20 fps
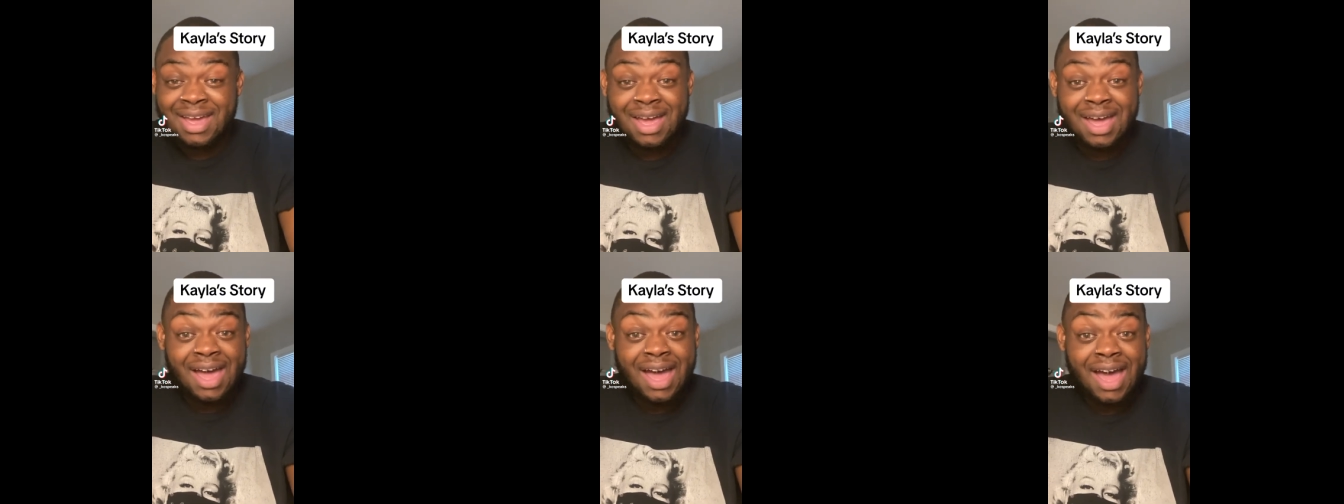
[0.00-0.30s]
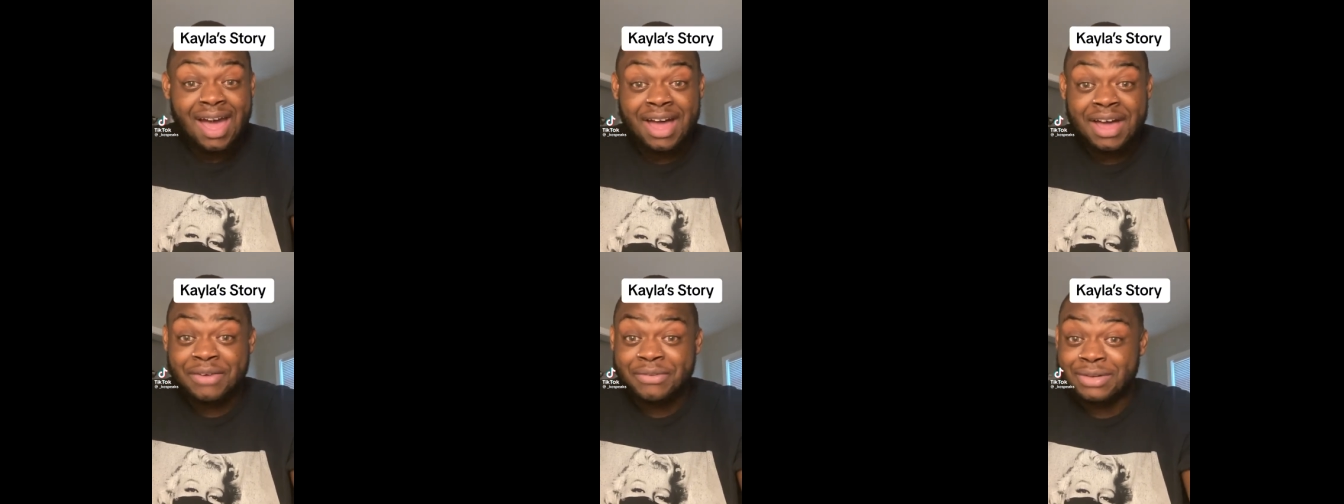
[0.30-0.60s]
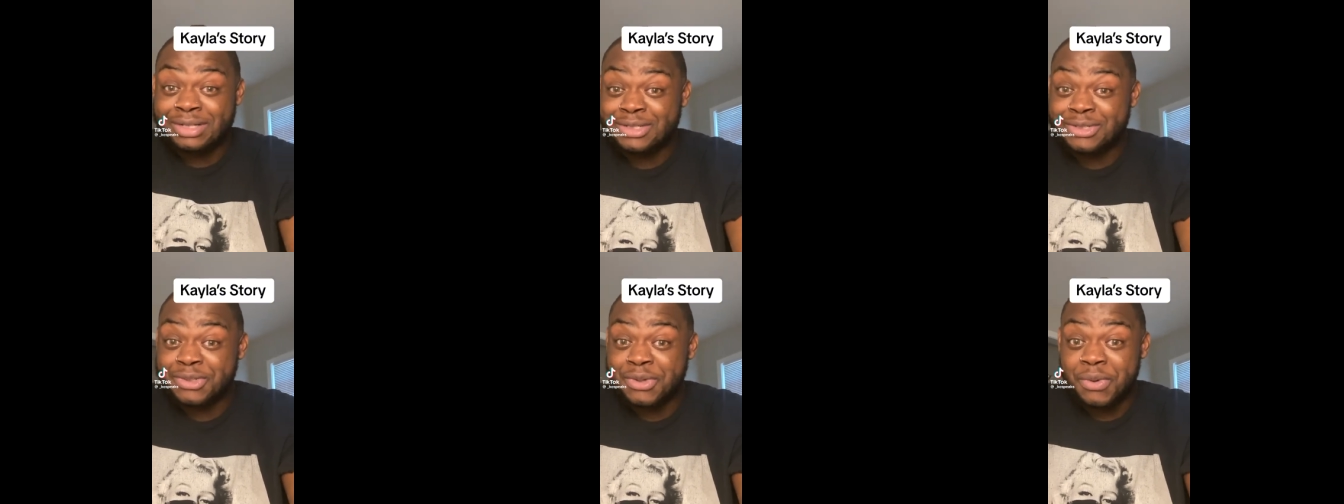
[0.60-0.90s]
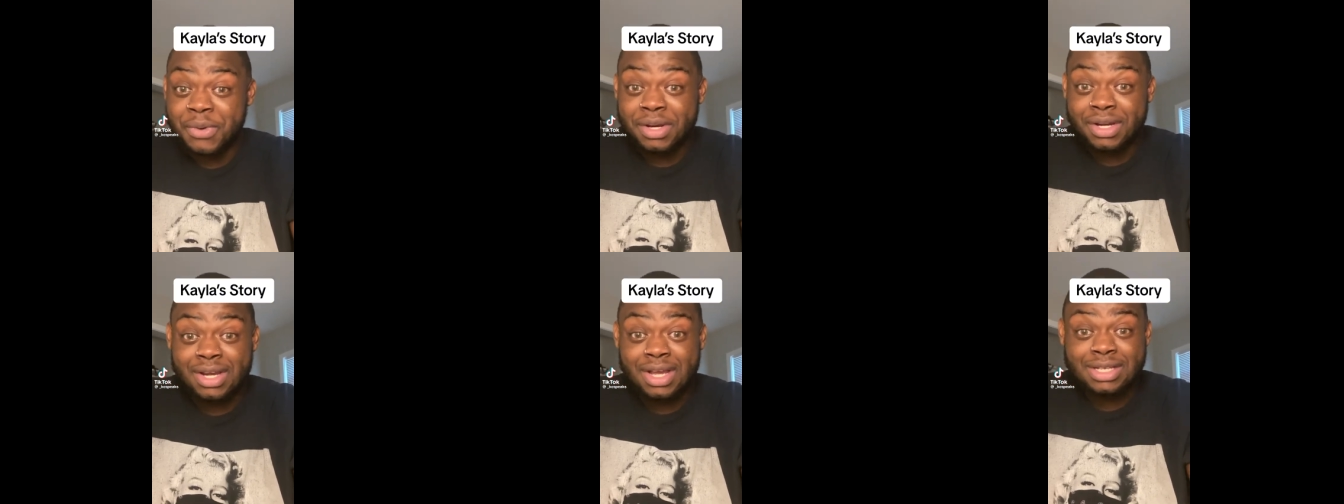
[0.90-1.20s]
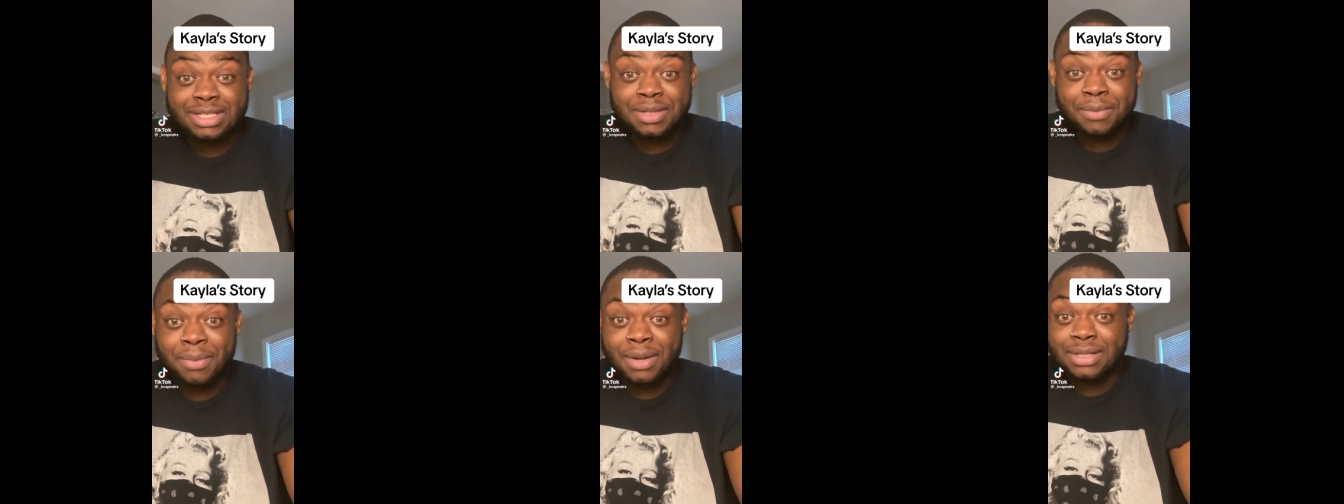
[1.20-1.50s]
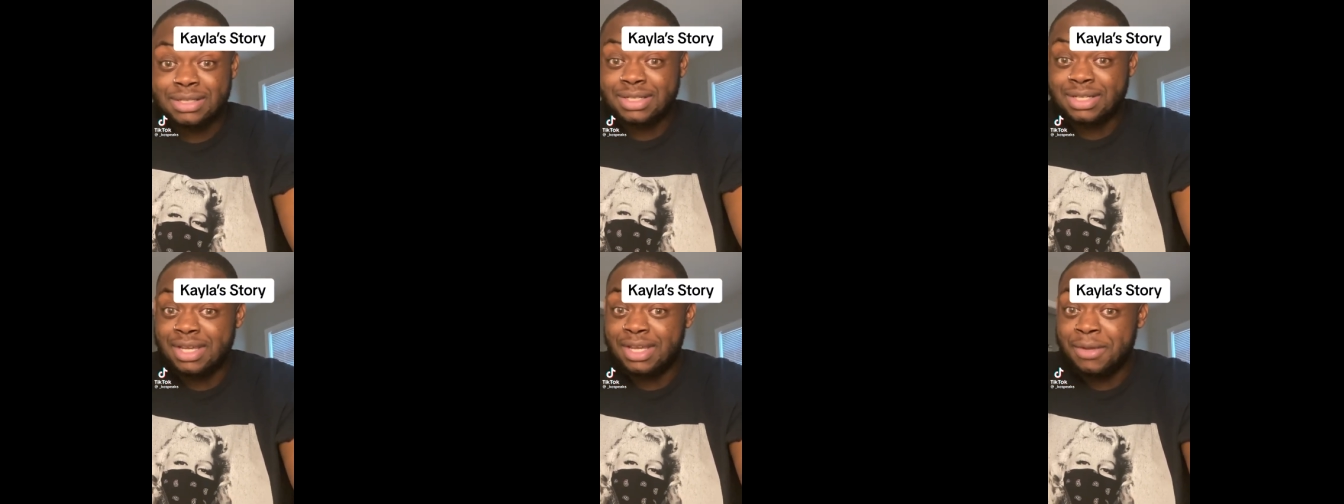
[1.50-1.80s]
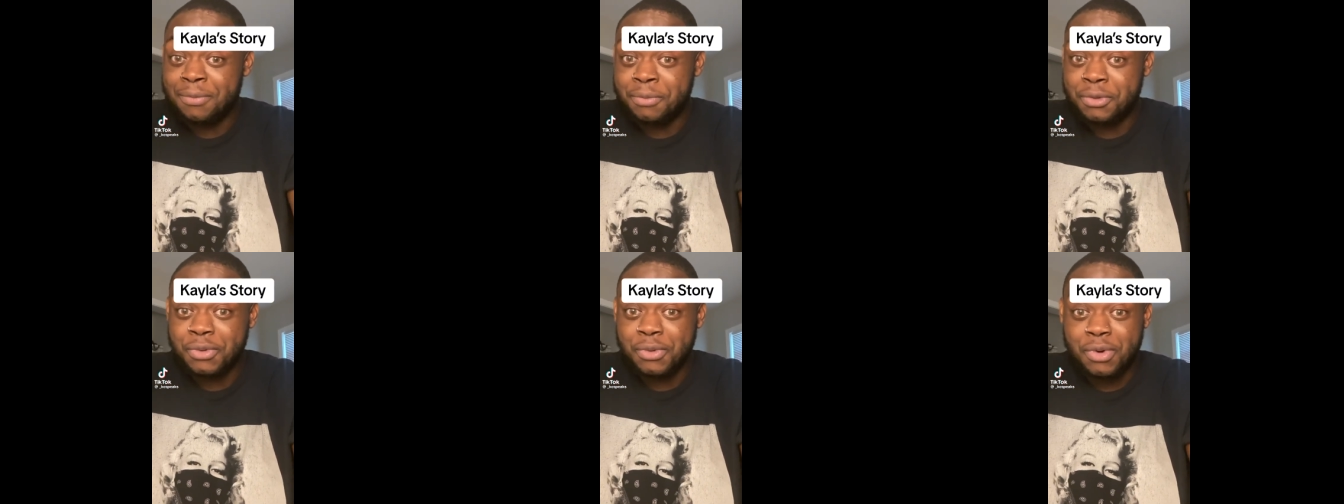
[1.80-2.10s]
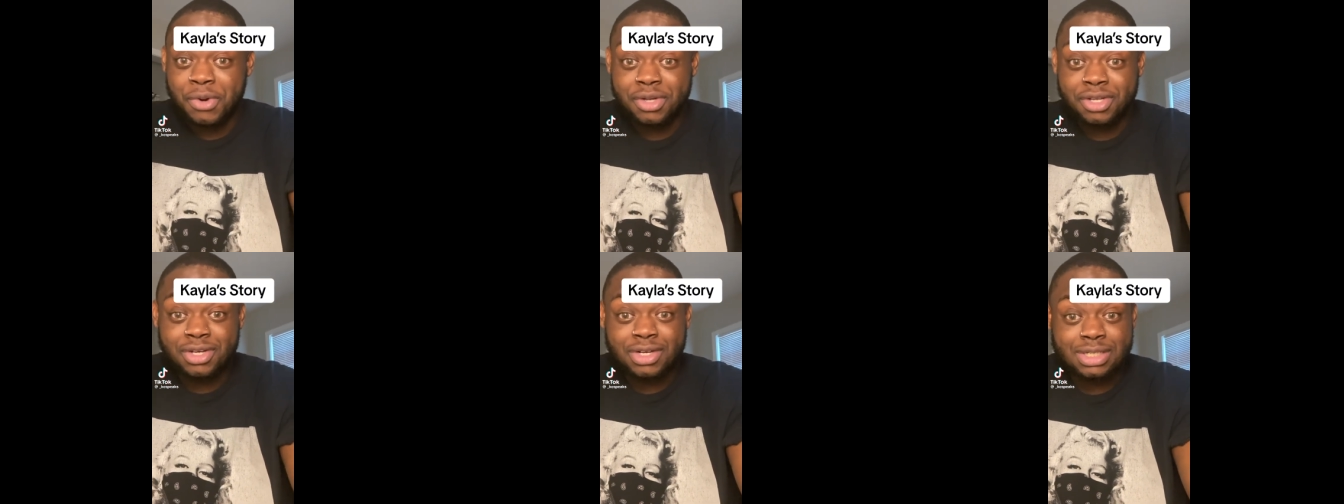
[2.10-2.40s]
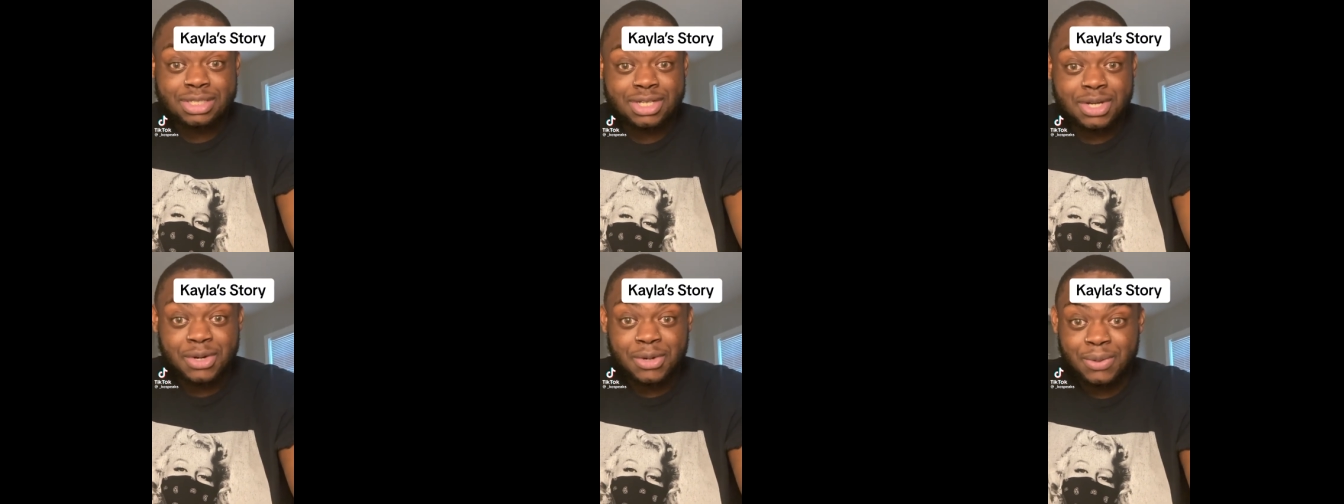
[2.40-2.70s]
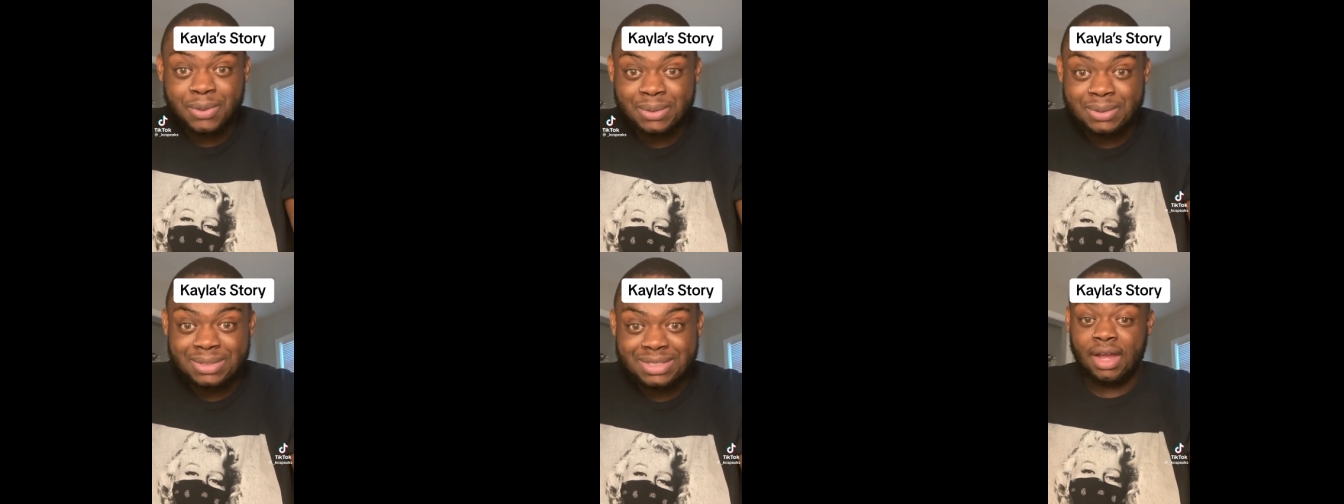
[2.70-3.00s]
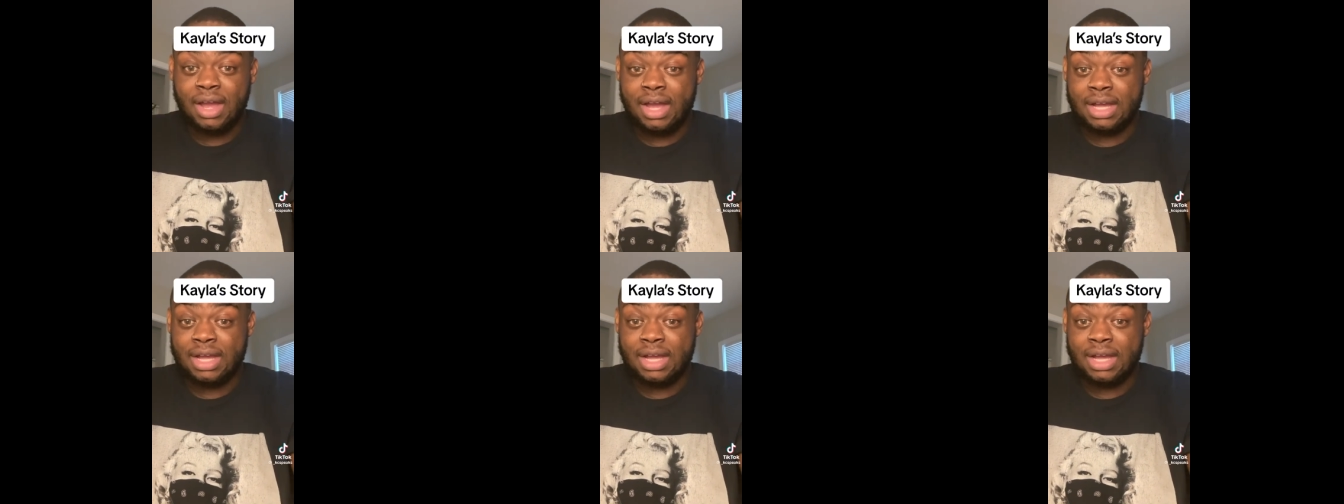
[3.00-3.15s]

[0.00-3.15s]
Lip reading: I have a story that's about to keep you on your toes.